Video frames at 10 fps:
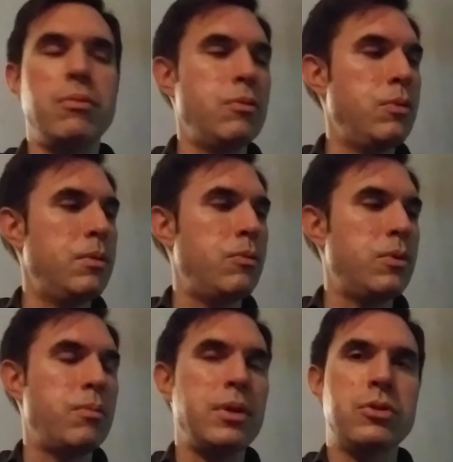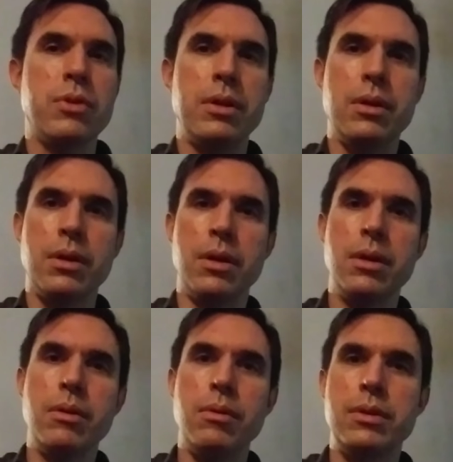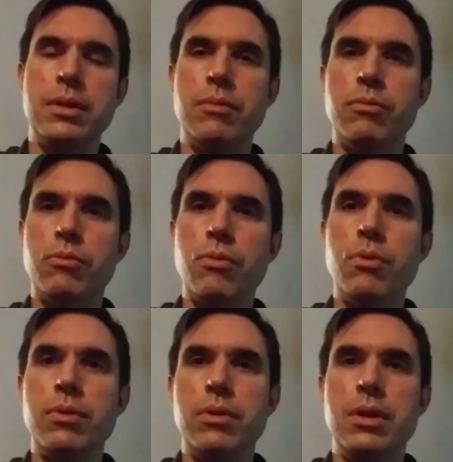with me trying to, as I wrote